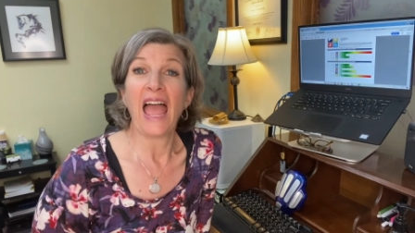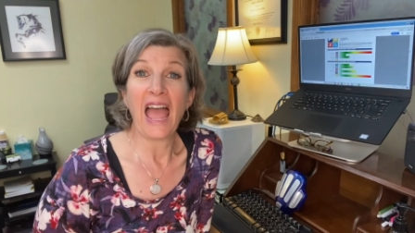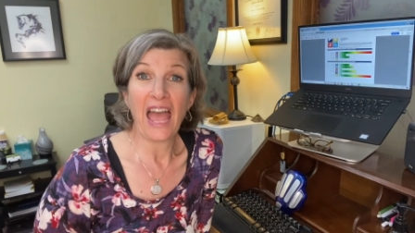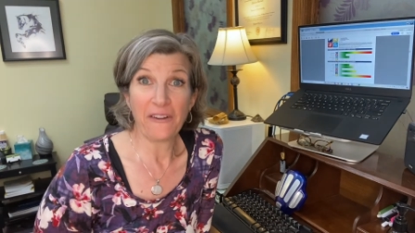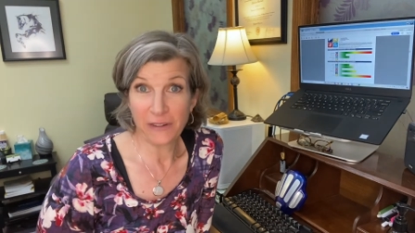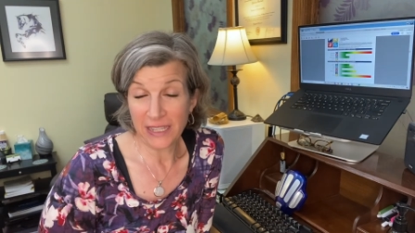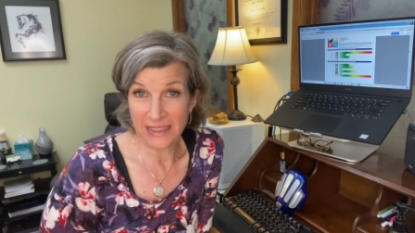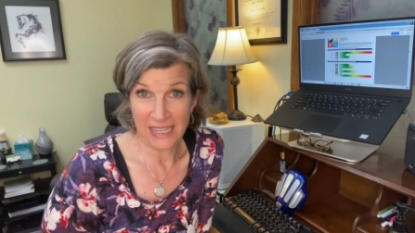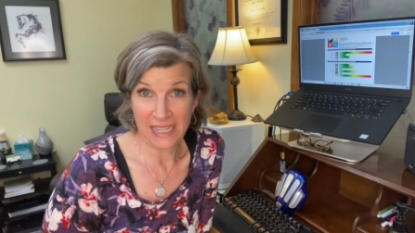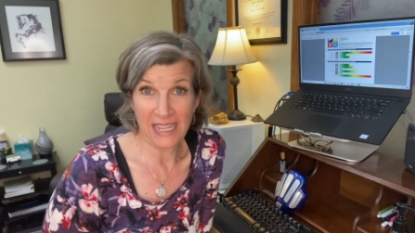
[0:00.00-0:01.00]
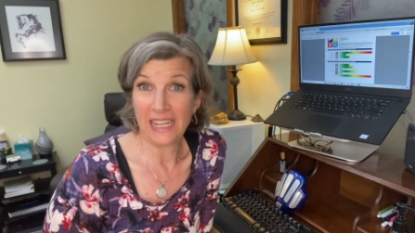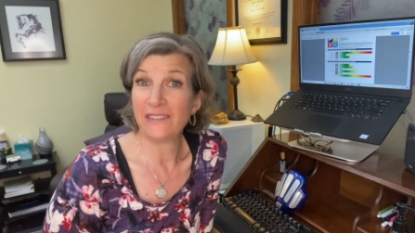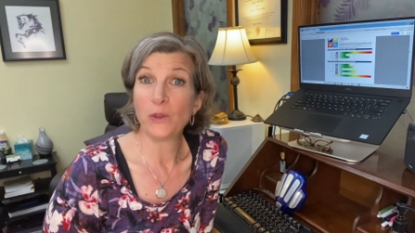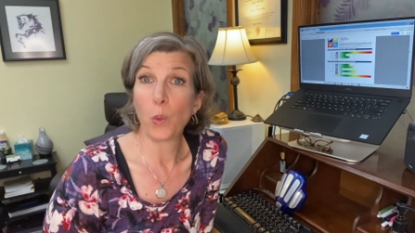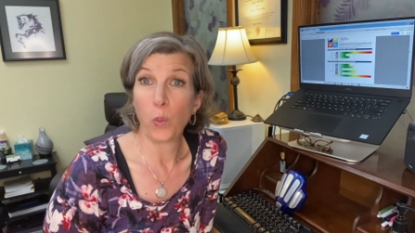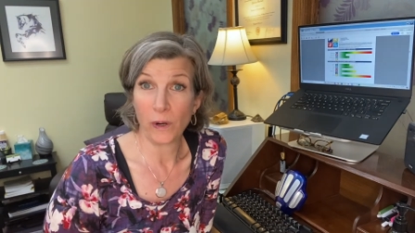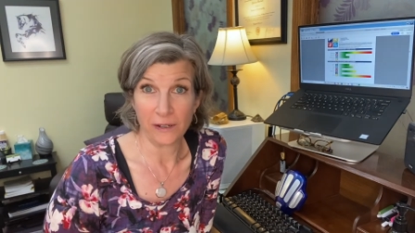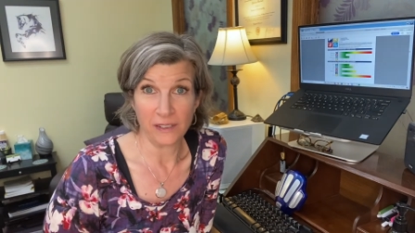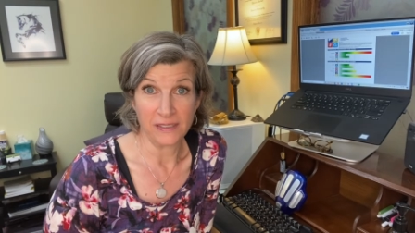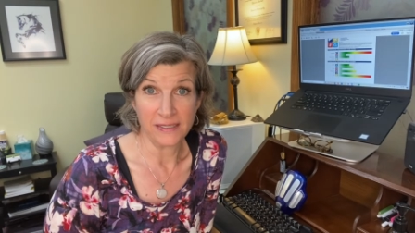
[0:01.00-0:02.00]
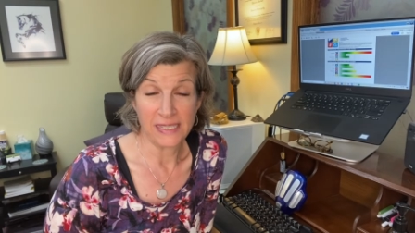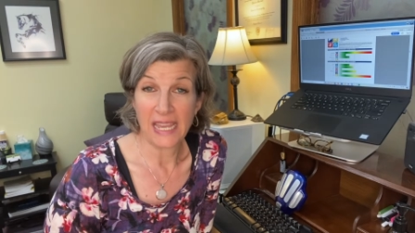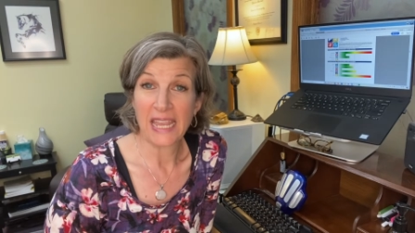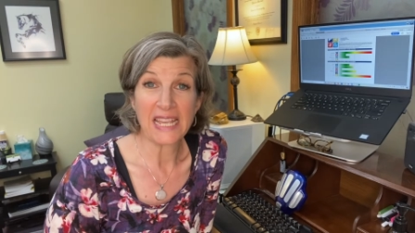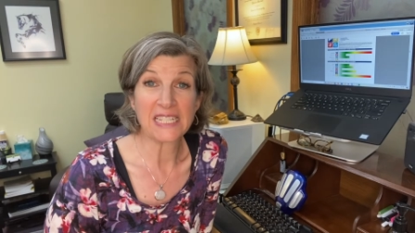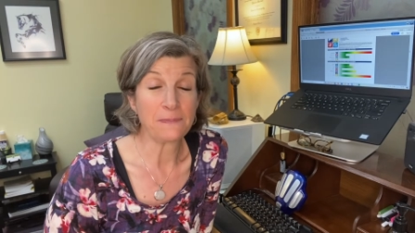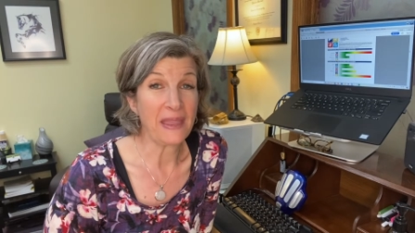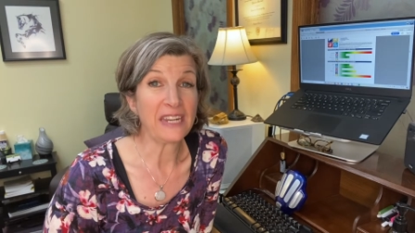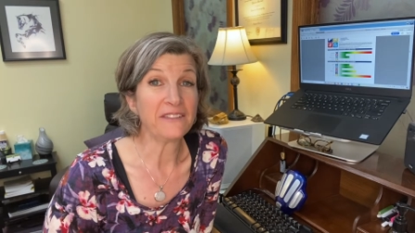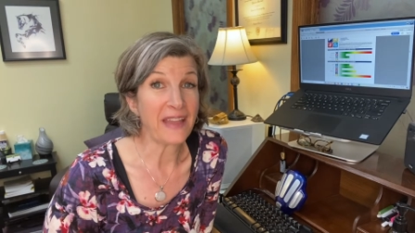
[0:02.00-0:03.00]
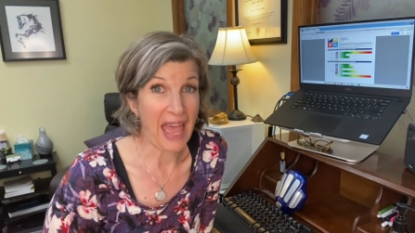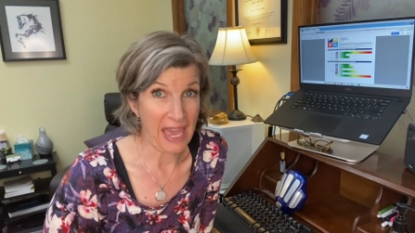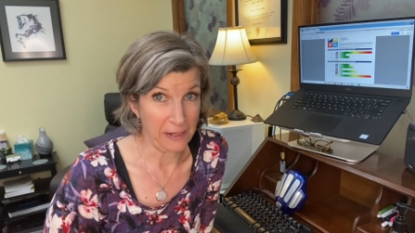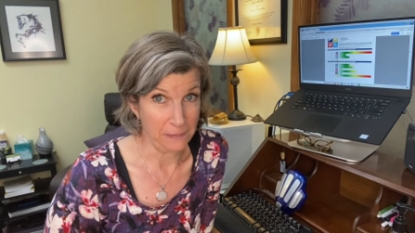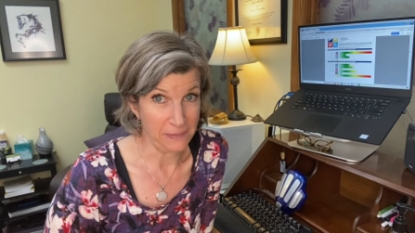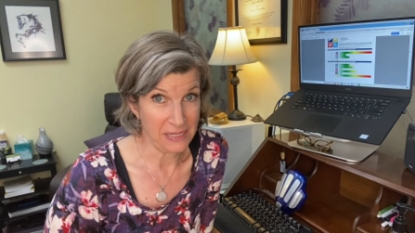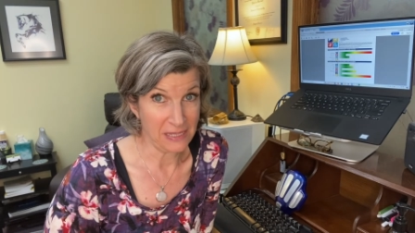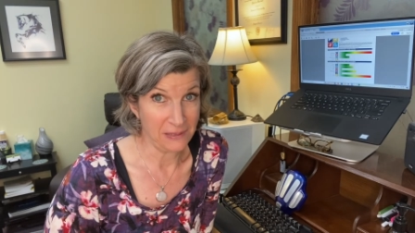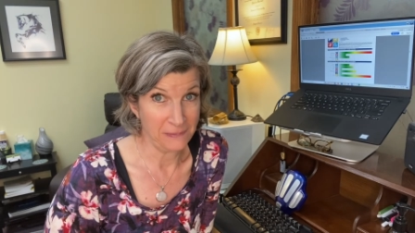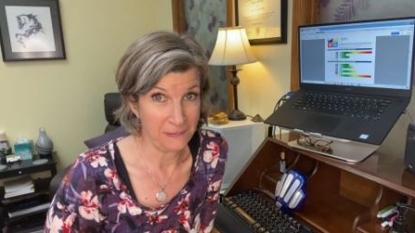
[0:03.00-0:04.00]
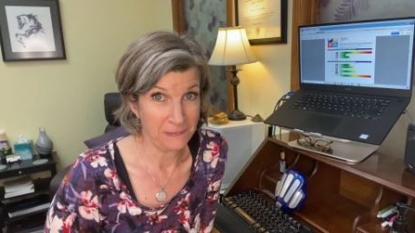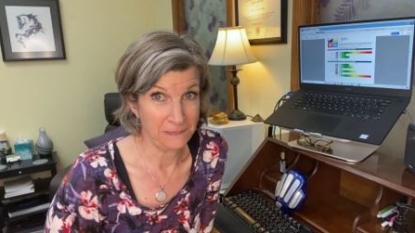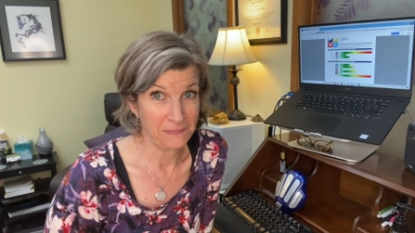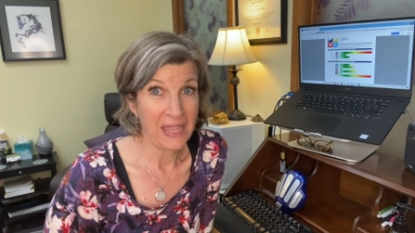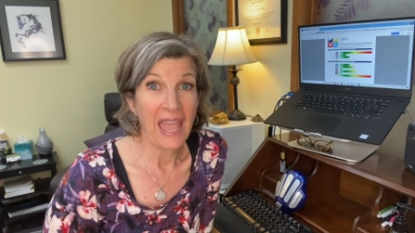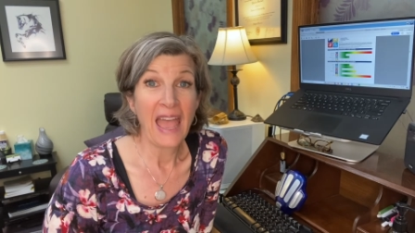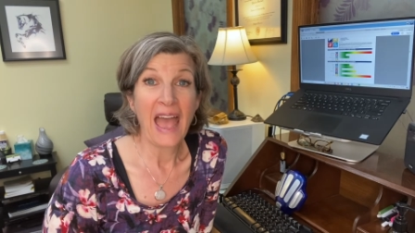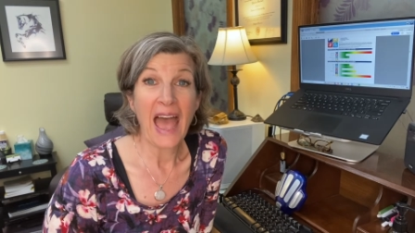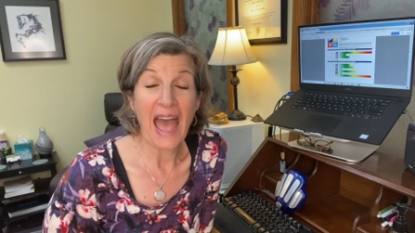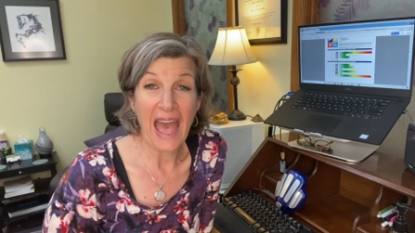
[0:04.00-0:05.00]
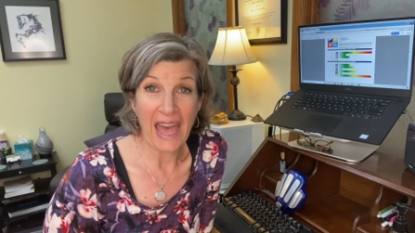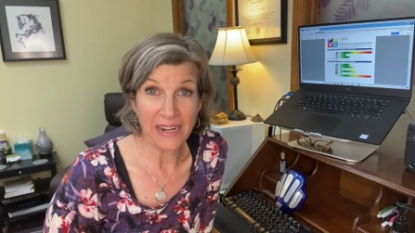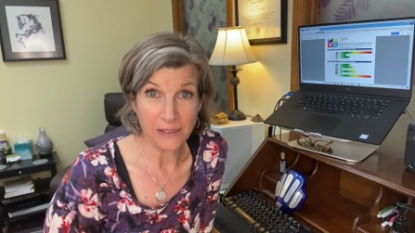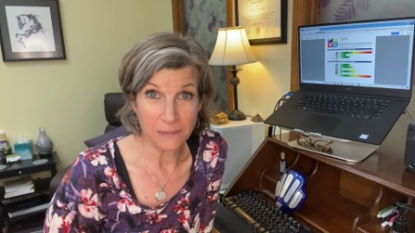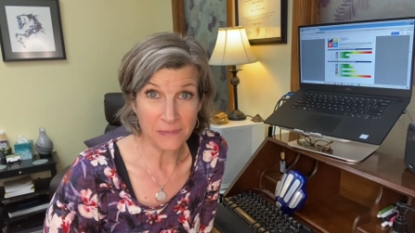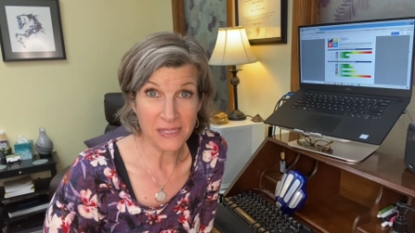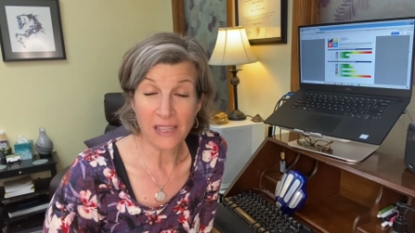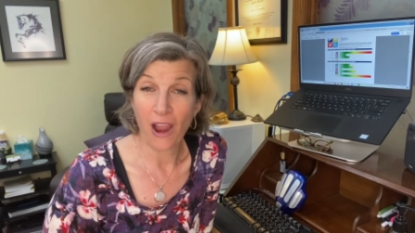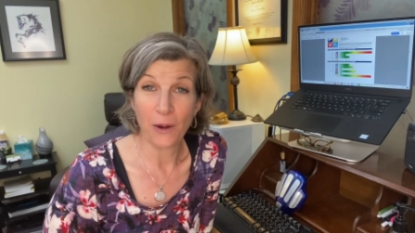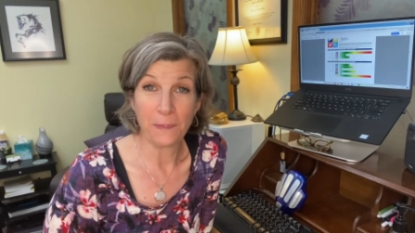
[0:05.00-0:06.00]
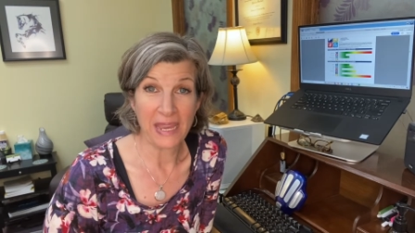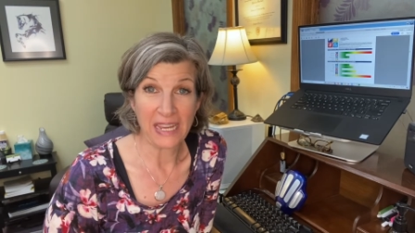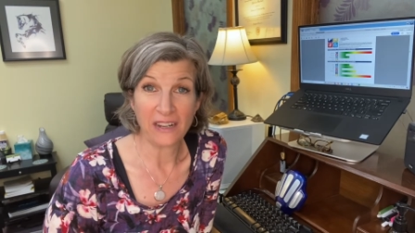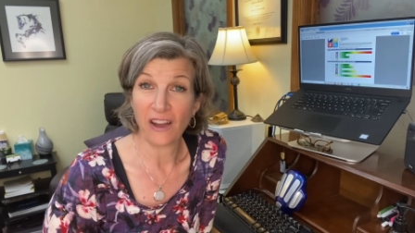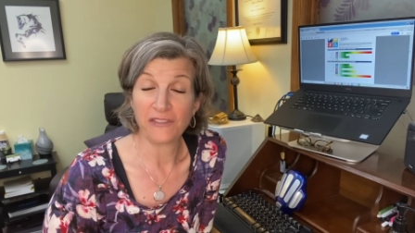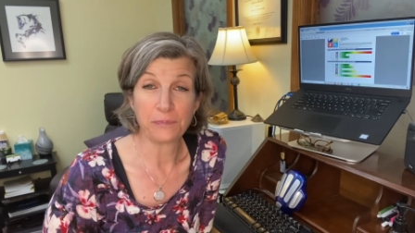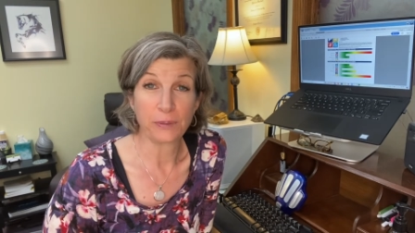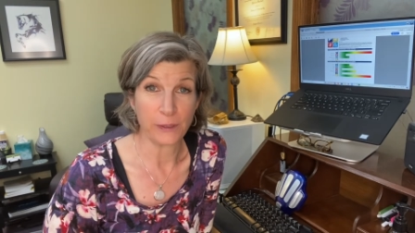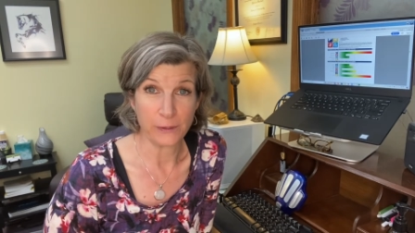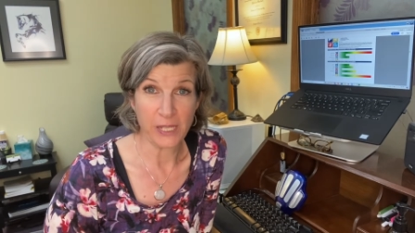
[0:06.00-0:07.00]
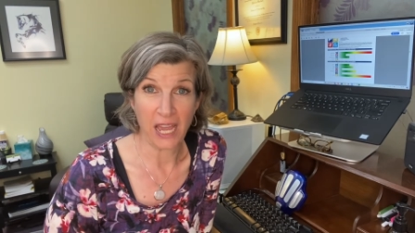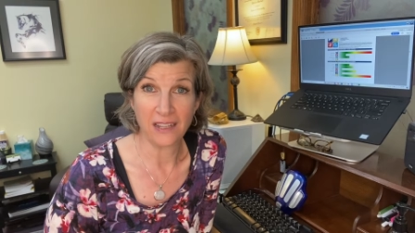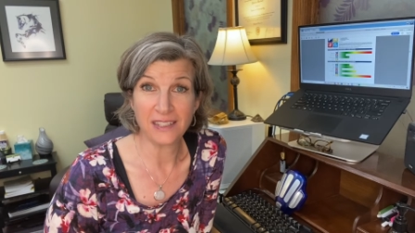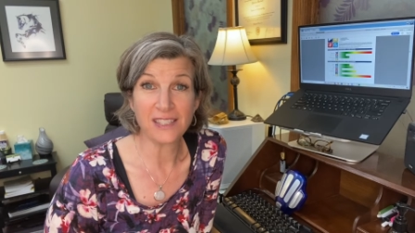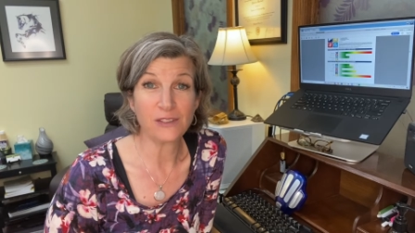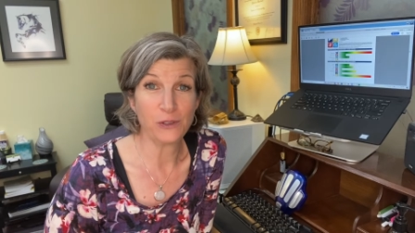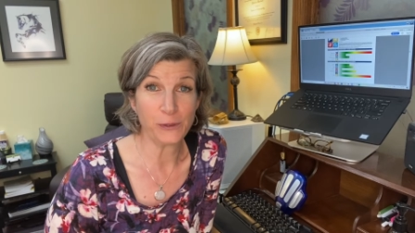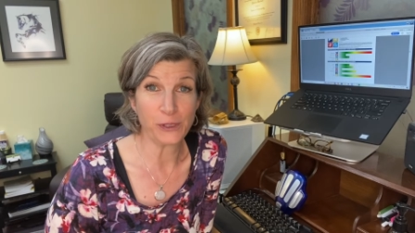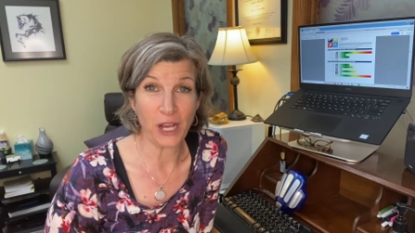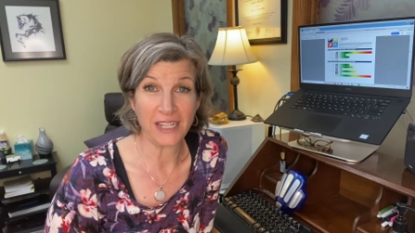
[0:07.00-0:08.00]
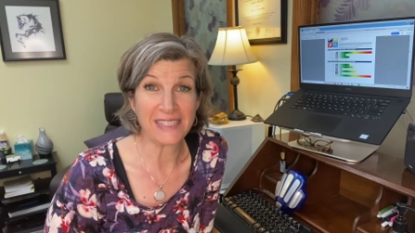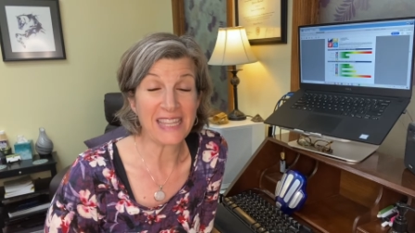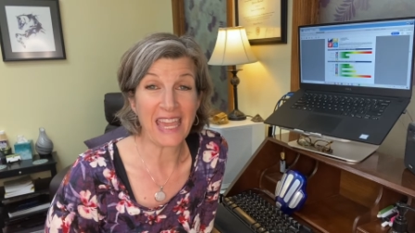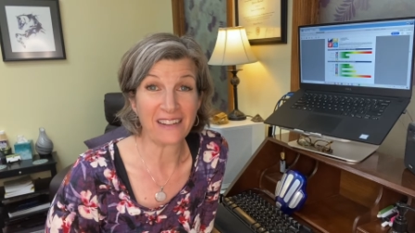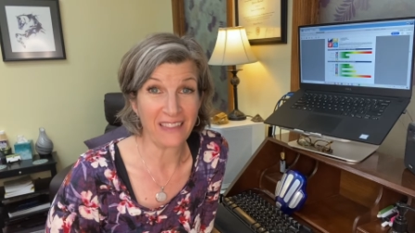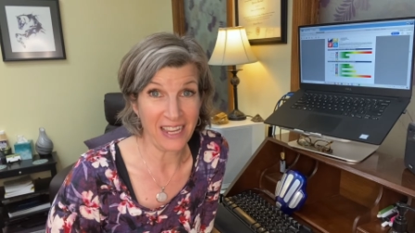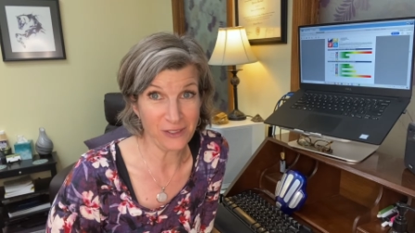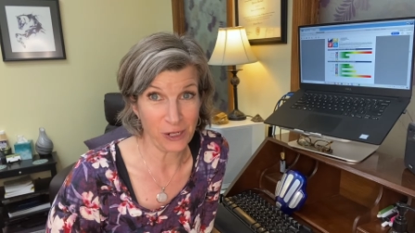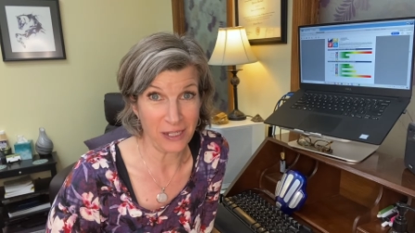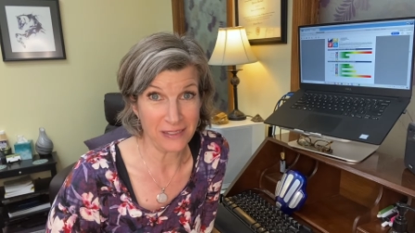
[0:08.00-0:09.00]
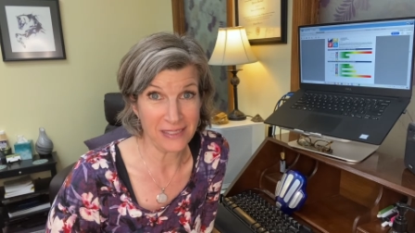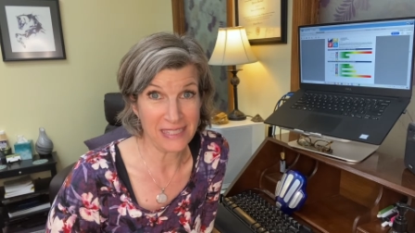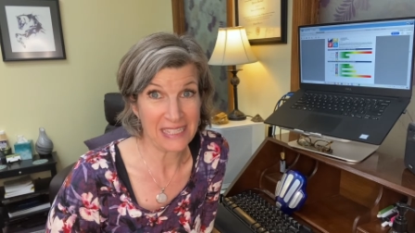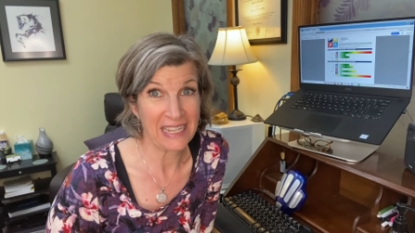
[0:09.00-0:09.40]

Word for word: everything in the world is made of atoms atoms are made of protons, neutrons, and electrons.